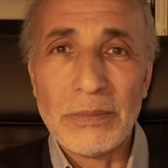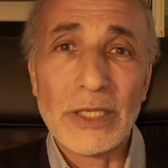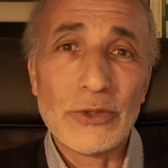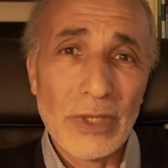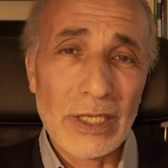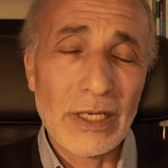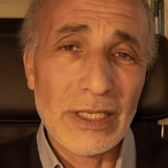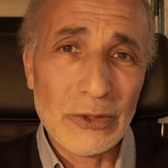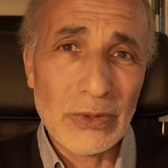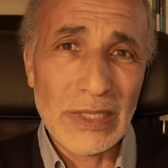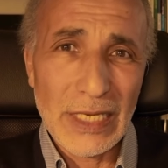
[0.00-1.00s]
but you are
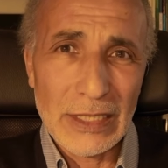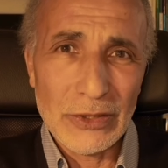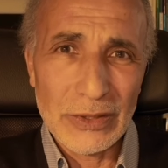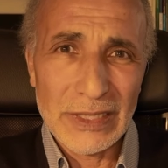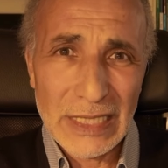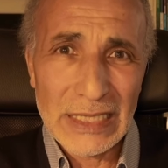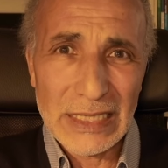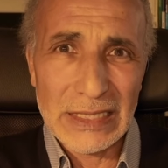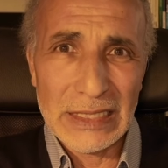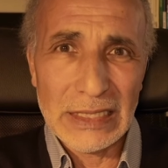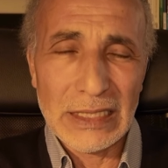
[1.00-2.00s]
going to gain your
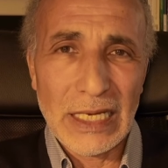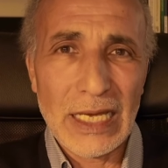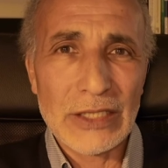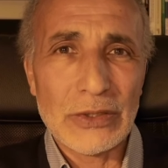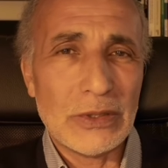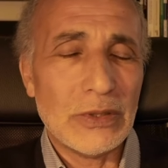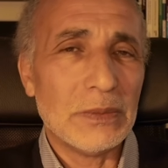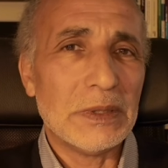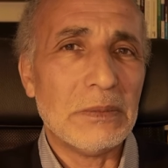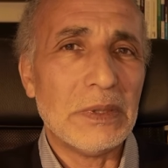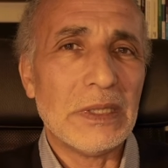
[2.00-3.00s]
dignity as a
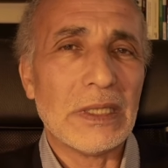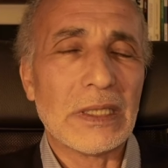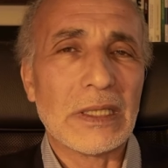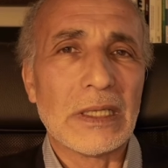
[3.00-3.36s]
human being.